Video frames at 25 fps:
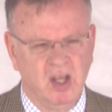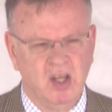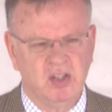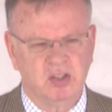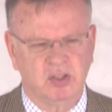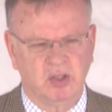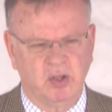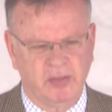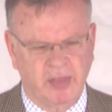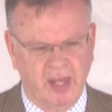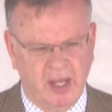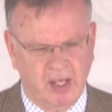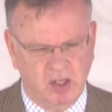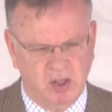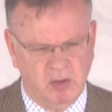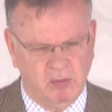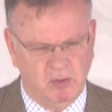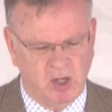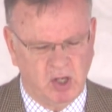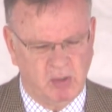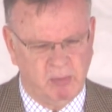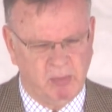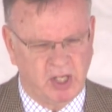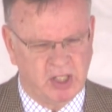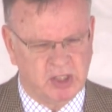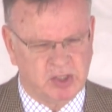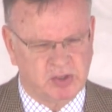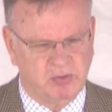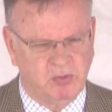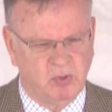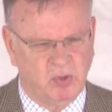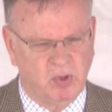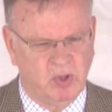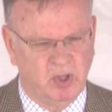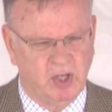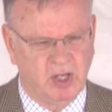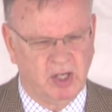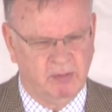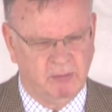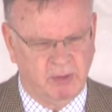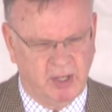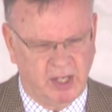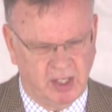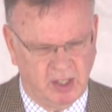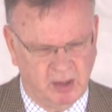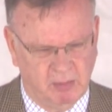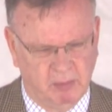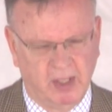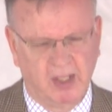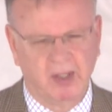So thank you very much for
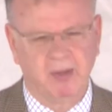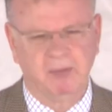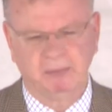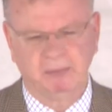inviting me.